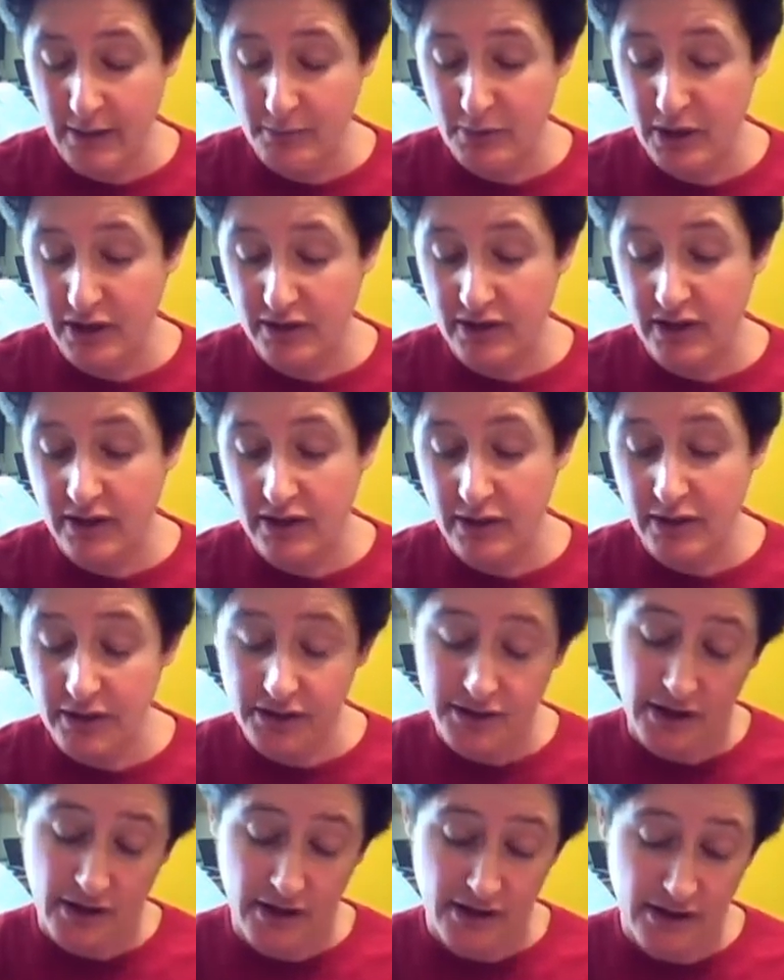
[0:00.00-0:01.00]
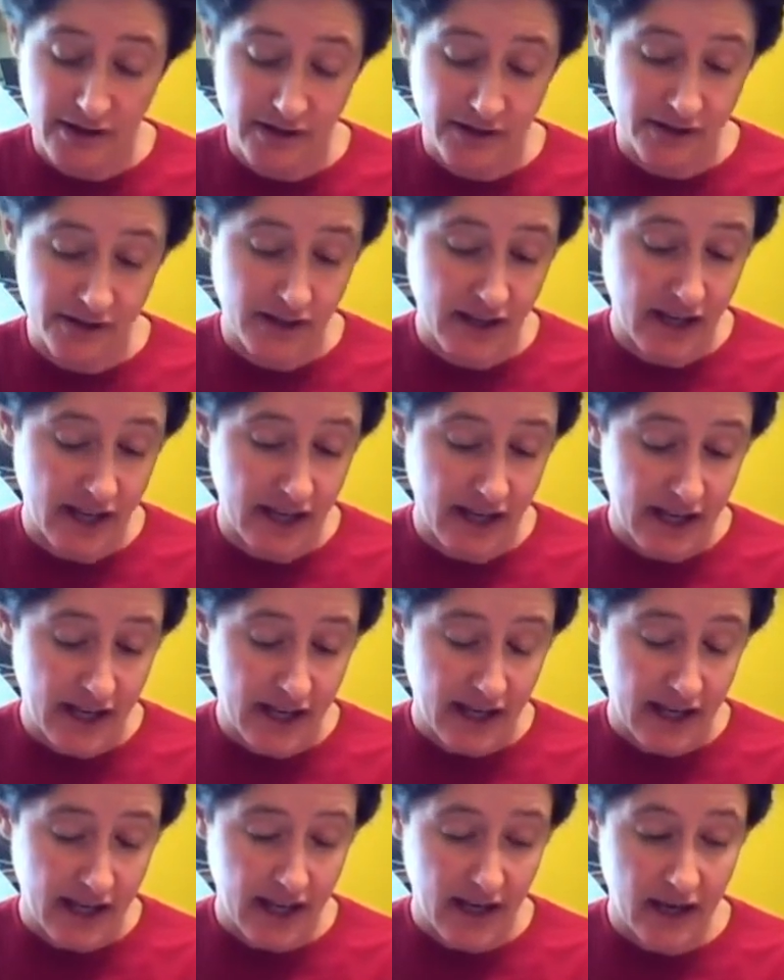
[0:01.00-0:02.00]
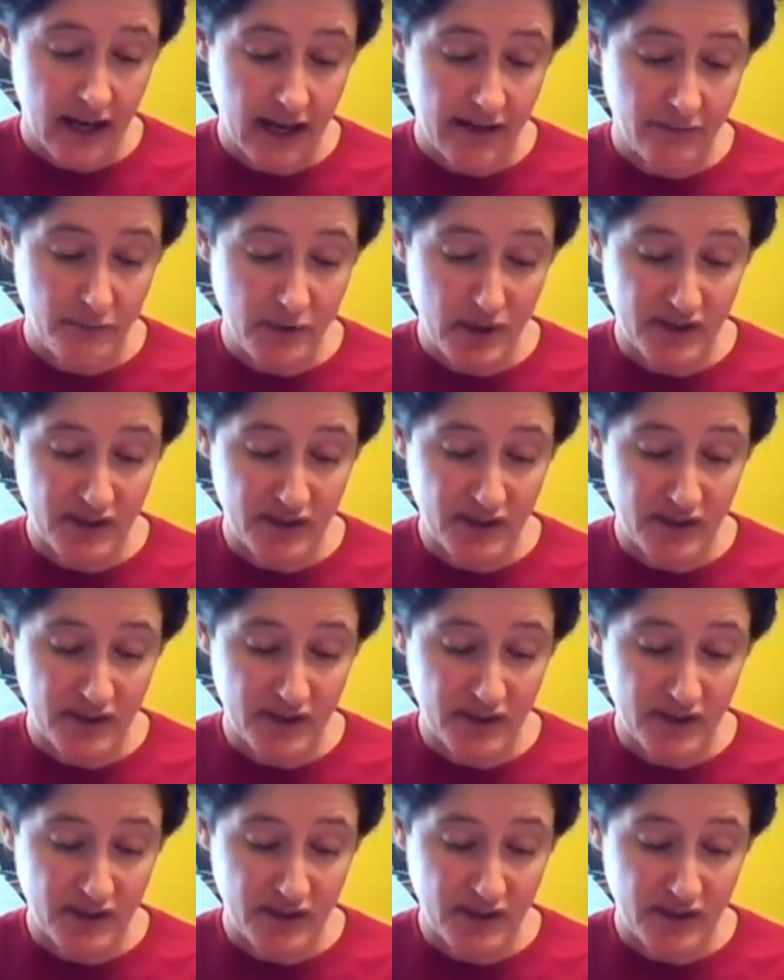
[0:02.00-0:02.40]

But the new guitars have